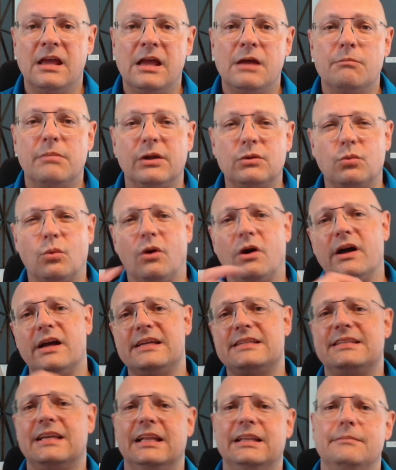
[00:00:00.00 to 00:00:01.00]
But why
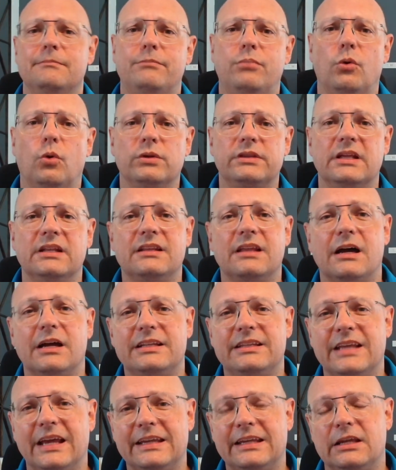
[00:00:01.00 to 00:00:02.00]
is that important? I
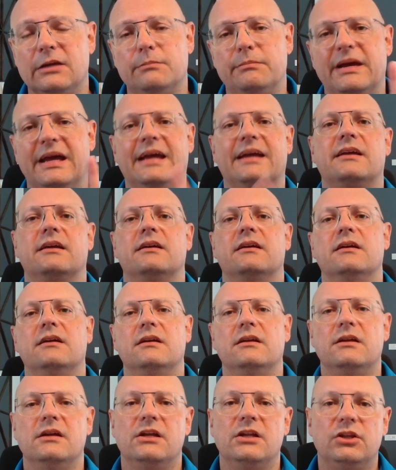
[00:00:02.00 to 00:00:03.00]
take you back
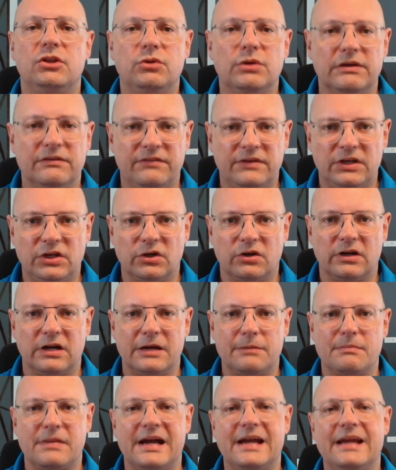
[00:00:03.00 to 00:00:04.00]
to a video I
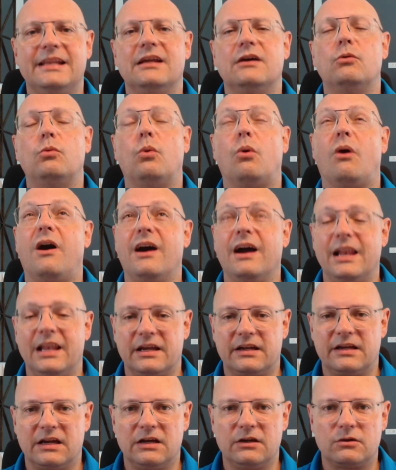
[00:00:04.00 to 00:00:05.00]
made a while
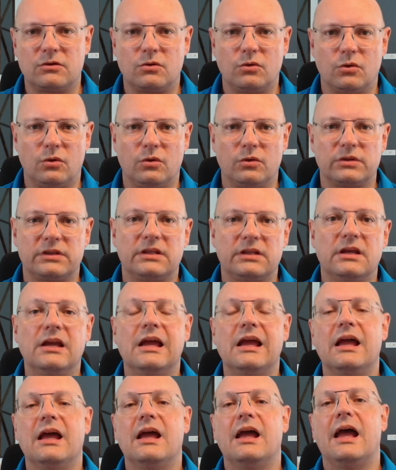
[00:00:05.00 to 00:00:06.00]
ago called
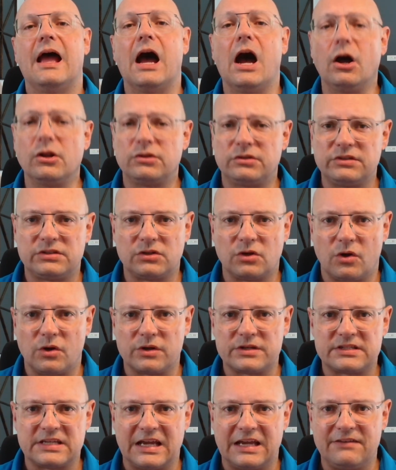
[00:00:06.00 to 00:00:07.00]
How to
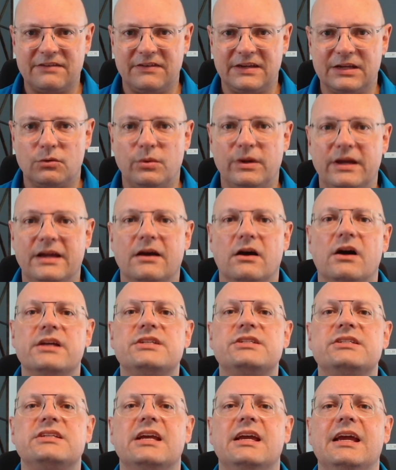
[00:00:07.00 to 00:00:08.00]
Start Saving, where I
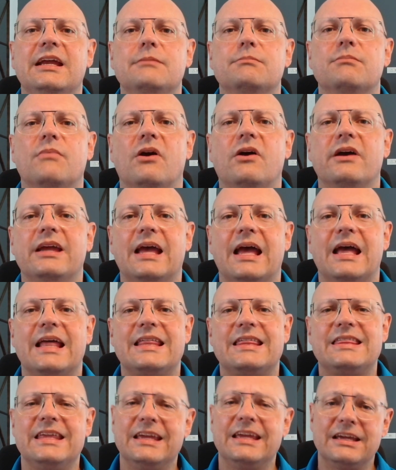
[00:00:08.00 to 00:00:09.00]
shared my
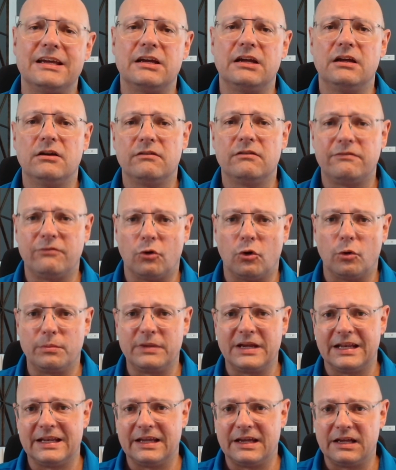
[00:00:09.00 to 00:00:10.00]
Think
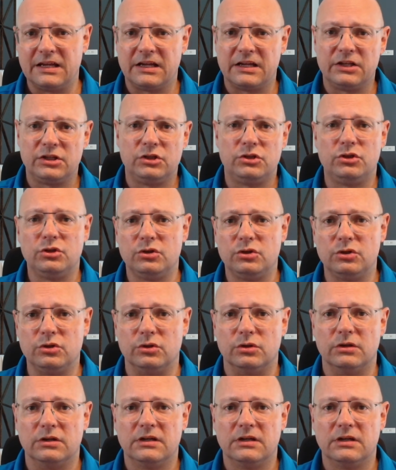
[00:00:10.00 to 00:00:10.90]
Formula 2,